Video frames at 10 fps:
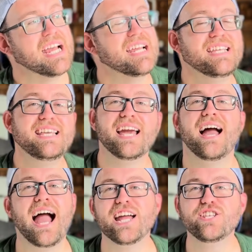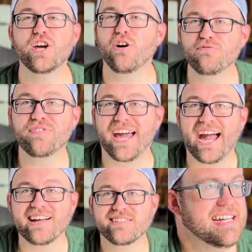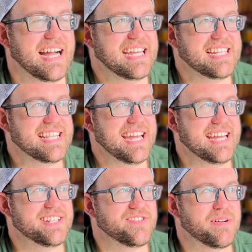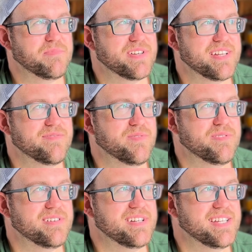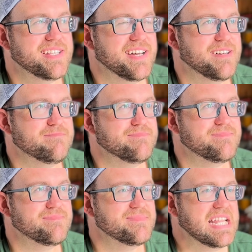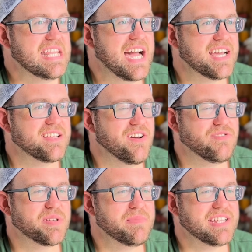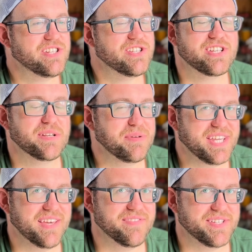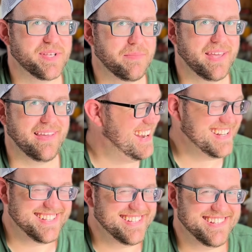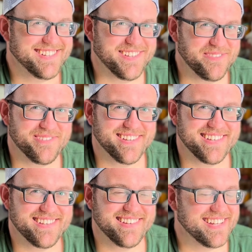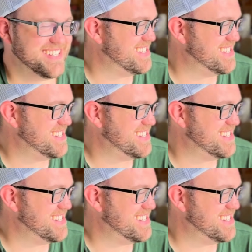Yeah, I know that. I guess the answer I'm looking for is not ultimately just going to be given to me. And I just need to do it. I just